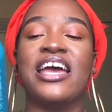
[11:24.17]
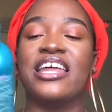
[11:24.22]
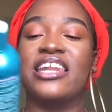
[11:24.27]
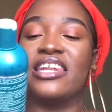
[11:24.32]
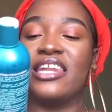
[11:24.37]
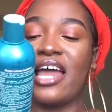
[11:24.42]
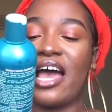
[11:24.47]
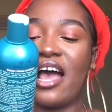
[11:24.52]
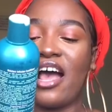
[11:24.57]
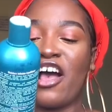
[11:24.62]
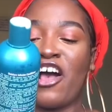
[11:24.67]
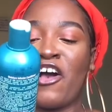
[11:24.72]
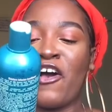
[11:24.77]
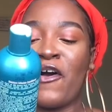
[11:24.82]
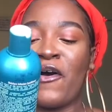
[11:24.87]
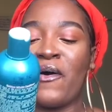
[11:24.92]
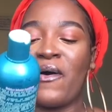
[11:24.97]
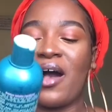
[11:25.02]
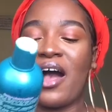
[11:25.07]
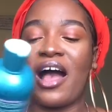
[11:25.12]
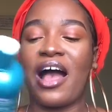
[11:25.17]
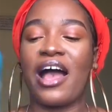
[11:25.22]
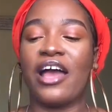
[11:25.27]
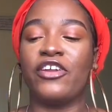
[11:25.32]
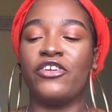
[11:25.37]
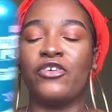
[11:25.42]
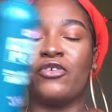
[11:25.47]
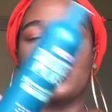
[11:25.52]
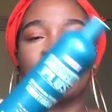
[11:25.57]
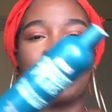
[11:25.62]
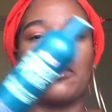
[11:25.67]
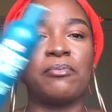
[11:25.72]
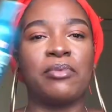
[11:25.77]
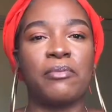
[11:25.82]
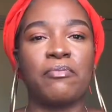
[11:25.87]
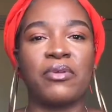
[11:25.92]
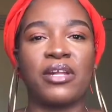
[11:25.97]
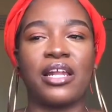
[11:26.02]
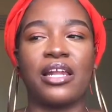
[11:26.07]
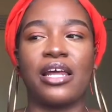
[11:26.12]
Now, I know some
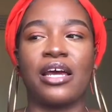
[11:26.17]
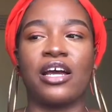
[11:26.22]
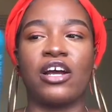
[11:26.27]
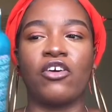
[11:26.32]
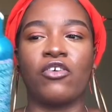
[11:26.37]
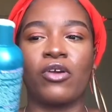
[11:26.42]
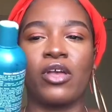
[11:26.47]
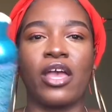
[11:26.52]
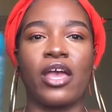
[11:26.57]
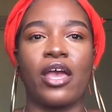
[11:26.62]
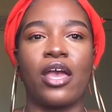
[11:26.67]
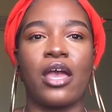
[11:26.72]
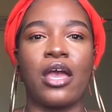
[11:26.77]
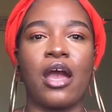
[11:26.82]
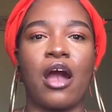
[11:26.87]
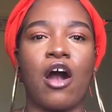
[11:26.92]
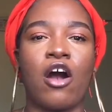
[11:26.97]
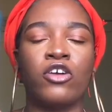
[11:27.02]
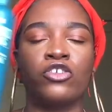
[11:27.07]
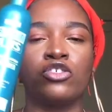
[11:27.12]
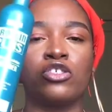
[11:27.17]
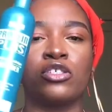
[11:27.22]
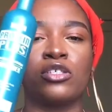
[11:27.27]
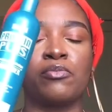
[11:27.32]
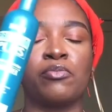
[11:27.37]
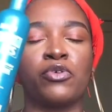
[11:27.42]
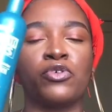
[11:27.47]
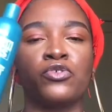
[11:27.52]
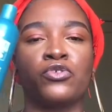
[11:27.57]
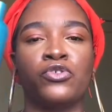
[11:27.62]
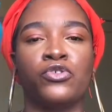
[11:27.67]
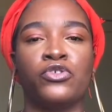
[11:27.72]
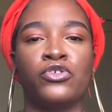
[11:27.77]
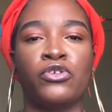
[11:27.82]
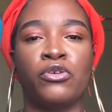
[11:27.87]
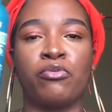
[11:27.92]
people are like, okay, aren't you supposed to do